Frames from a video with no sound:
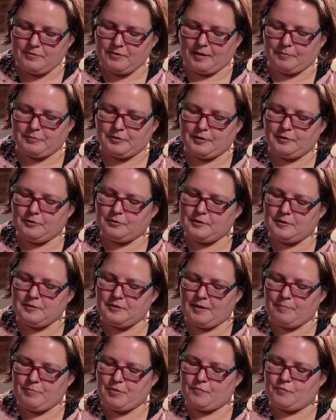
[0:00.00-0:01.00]
of the chapter, a lot in
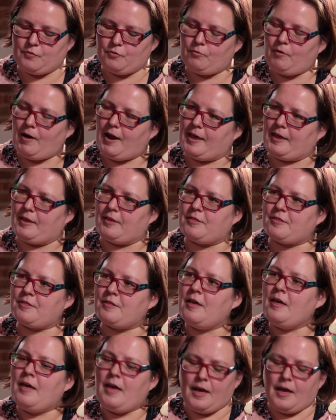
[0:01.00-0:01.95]
terms of grace.